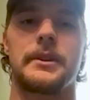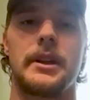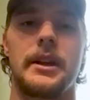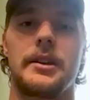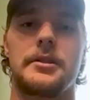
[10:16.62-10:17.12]

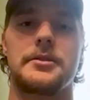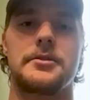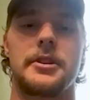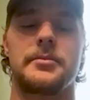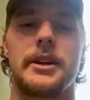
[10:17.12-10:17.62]
and just
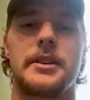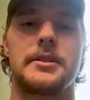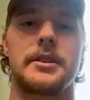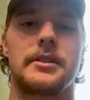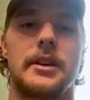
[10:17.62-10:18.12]
trust my
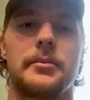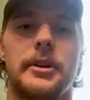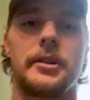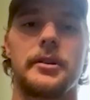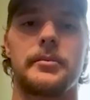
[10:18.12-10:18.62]
instincts, I'll be
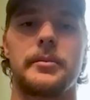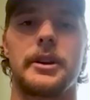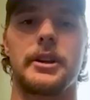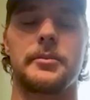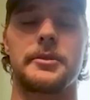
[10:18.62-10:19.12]
able to be in a good